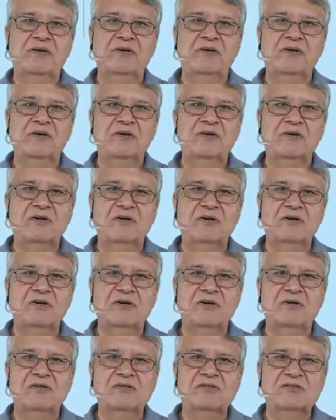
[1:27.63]

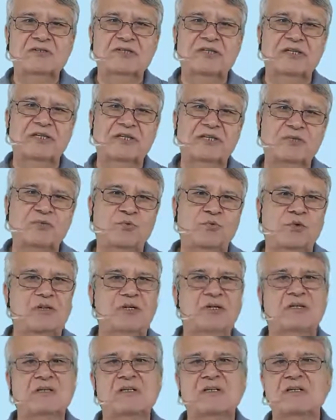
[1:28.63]
because the
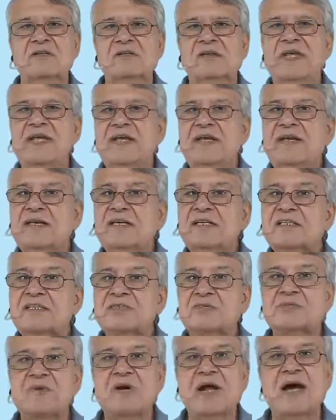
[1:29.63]
world is
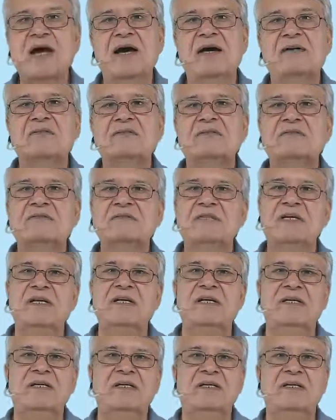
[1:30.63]
round,
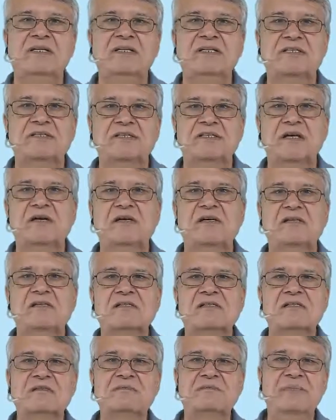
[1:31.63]
it
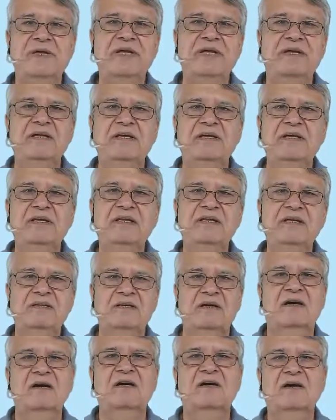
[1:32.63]
turns me
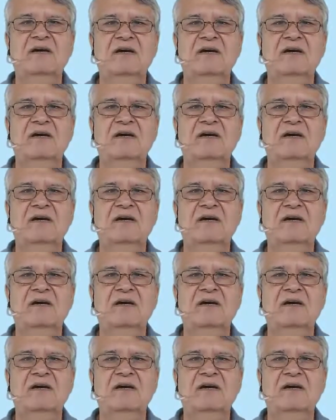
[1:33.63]
on.